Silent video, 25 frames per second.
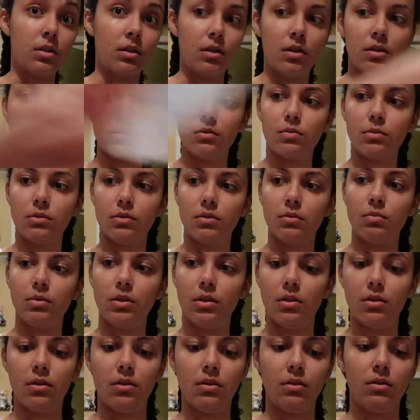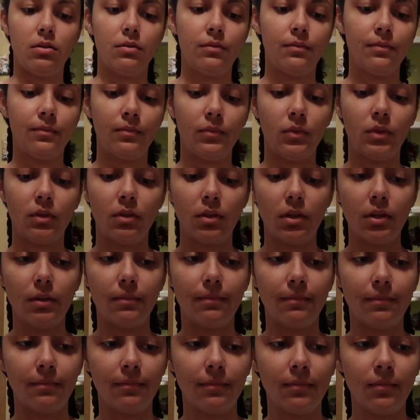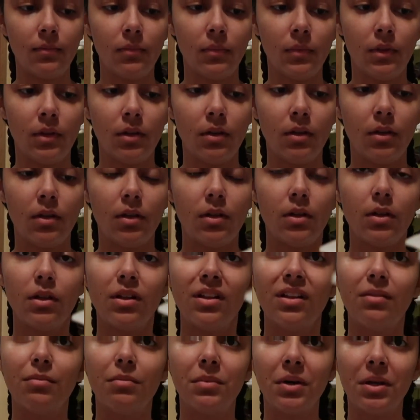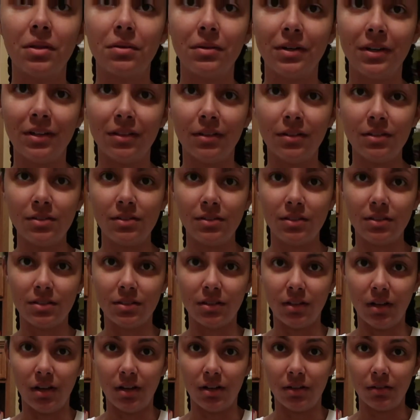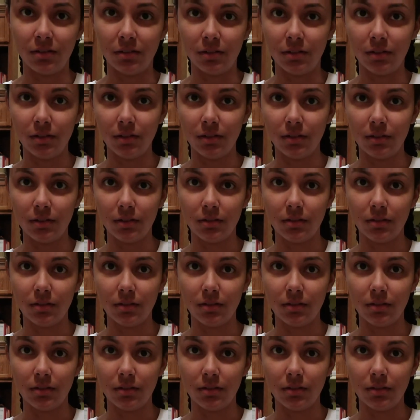not supposed to be there. Okay. By the way, this does not look